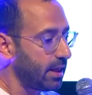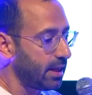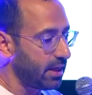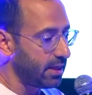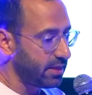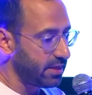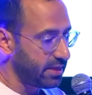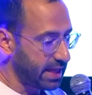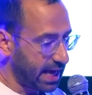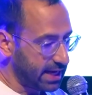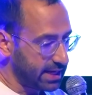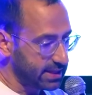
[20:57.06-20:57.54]

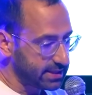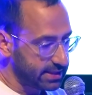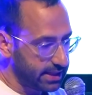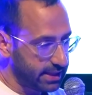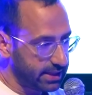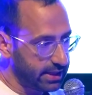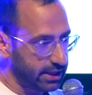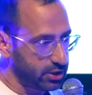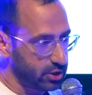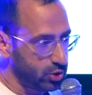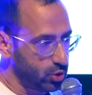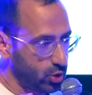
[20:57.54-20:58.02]
That said,
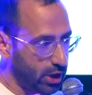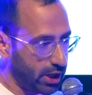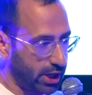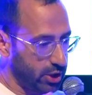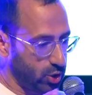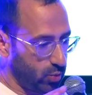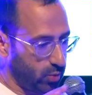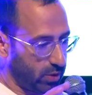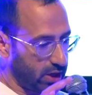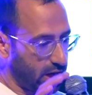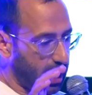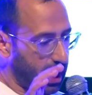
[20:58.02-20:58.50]
I do
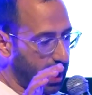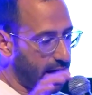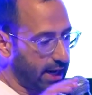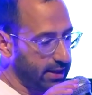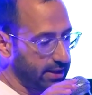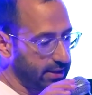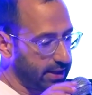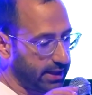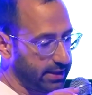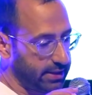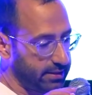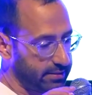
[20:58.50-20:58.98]
want to
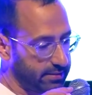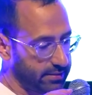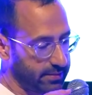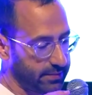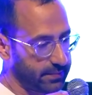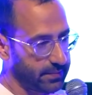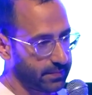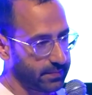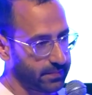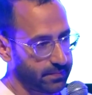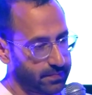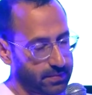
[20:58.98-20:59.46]
highlight
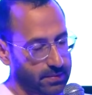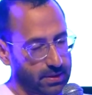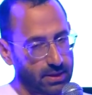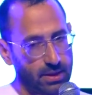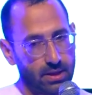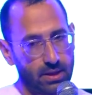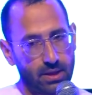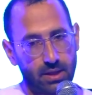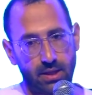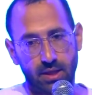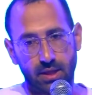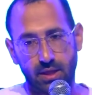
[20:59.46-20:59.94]

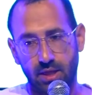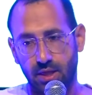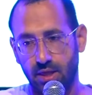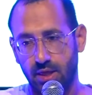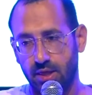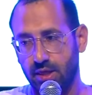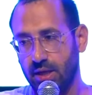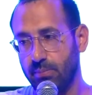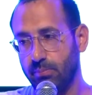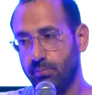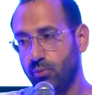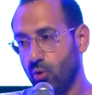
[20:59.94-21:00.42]

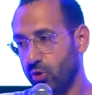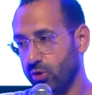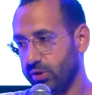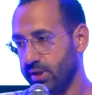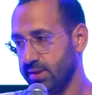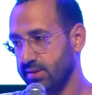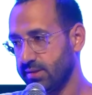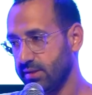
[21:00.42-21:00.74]
the importance